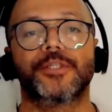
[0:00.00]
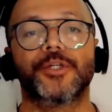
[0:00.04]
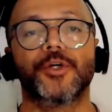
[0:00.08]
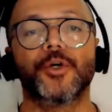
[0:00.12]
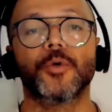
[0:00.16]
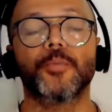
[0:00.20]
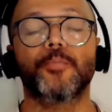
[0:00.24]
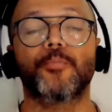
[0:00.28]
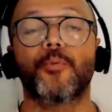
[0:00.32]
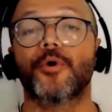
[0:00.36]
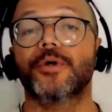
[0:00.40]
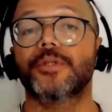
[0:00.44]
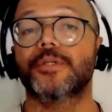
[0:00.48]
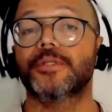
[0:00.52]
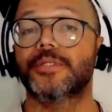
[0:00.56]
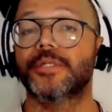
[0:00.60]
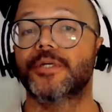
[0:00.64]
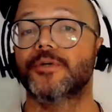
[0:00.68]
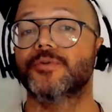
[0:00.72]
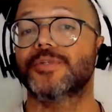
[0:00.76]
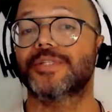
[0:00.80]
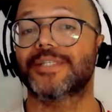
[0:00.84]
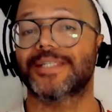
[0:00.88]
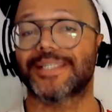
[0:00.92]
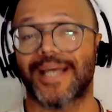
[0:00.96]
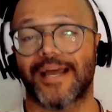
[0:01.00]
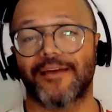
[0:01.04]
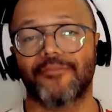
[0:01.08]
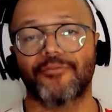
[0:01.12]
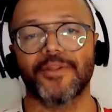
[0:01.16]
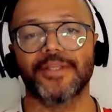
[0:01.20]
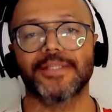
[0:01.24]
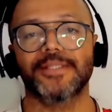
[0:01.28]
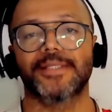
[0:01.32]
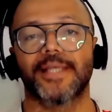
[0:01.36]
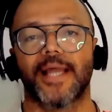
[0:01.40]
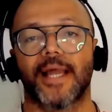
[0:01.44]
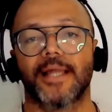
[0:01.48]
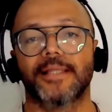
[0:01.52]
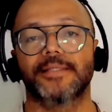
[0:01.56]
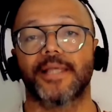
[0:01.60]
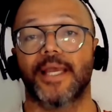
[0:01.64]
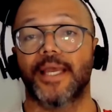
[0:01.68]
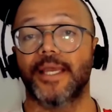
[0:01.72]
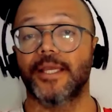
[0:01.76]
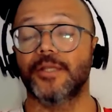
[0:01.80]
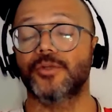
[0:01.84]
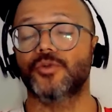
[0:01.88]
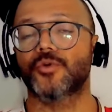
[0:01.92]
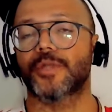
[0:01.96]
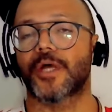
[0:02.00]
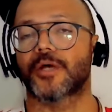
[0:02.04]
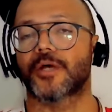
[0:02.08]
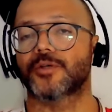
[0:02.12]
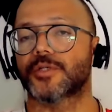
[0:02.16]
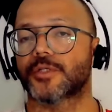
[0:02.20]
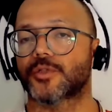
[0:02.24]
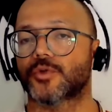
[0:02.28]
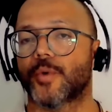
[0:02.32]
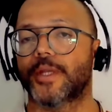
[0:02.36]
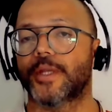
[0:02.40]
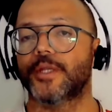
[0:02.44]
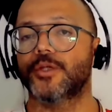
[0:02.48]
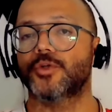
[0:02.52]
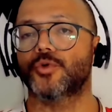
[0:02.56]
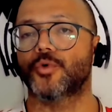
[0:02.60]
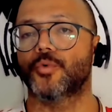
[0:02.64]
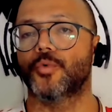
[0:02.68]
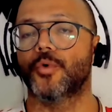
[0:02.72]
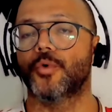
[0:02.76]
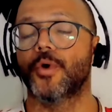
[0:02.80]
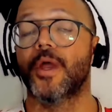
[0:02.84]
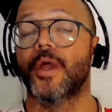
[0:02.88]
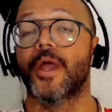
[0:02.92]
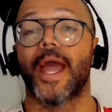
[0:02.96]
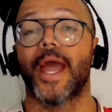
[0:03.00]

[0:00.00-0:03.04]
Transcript: 0.07 cents in 2022